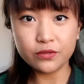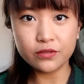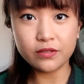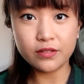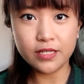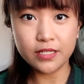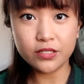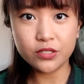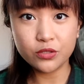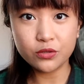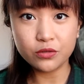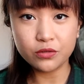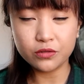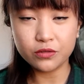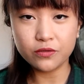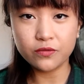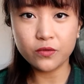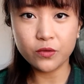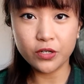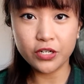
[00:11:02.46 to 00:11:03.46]
use this
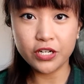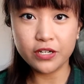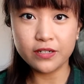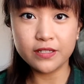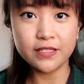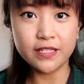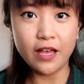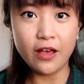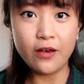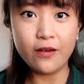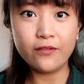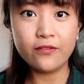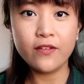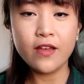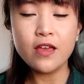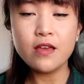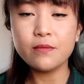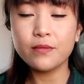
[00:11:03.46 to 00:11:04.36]
tool for yourself,